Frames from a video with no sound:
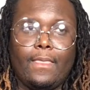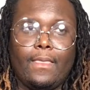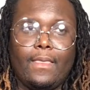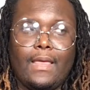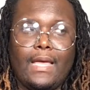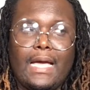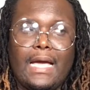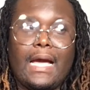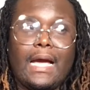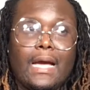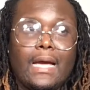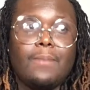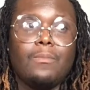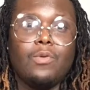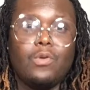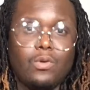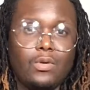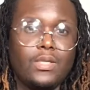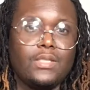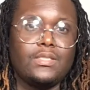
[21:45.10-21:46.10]
I'm
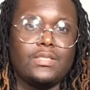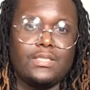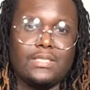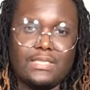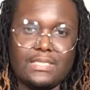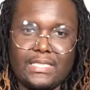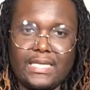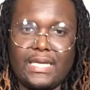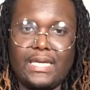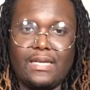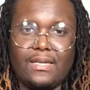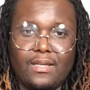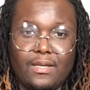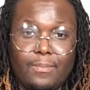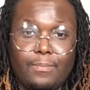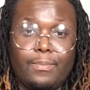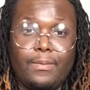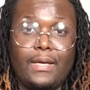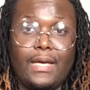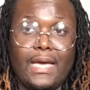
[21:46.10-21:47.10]
going to stand
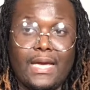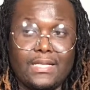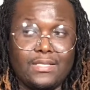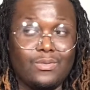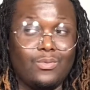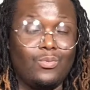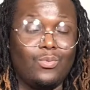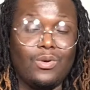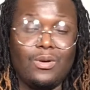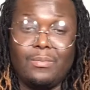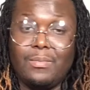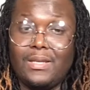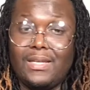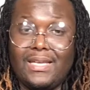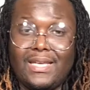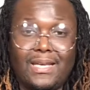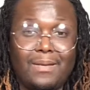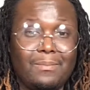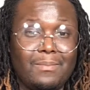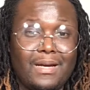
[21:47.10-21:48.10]
up as a woman
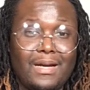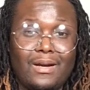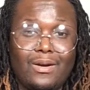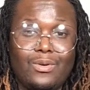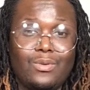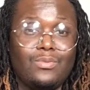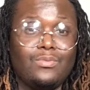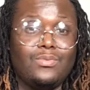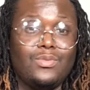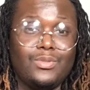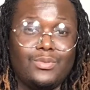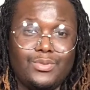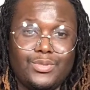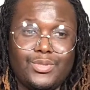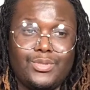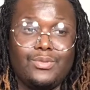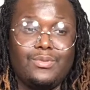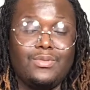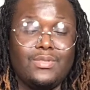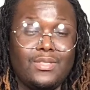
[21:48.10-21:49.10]
in my own two
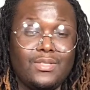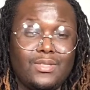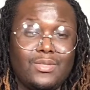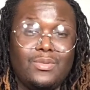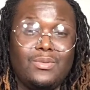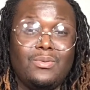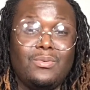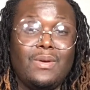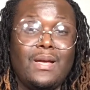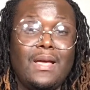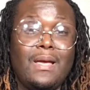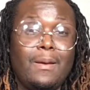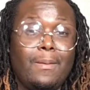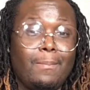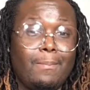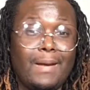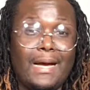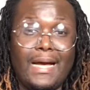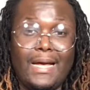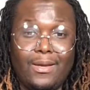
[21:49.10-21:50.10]
shoes and do
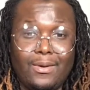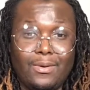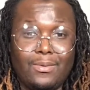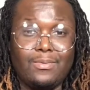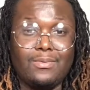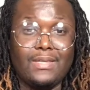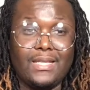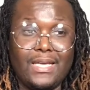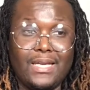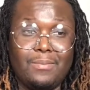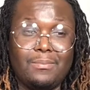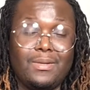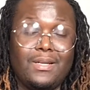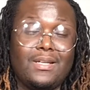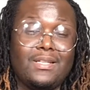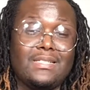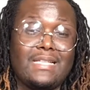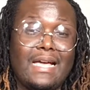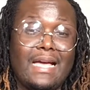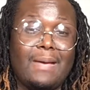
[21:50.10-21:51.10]
my own thing
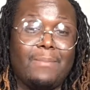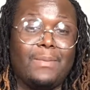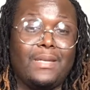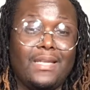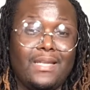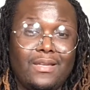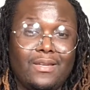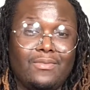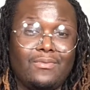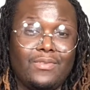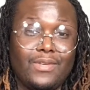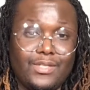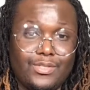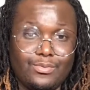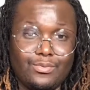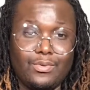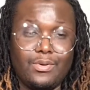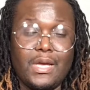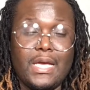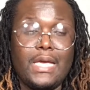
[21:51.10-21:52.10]
because I'm an
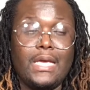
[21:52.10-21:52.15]
individual.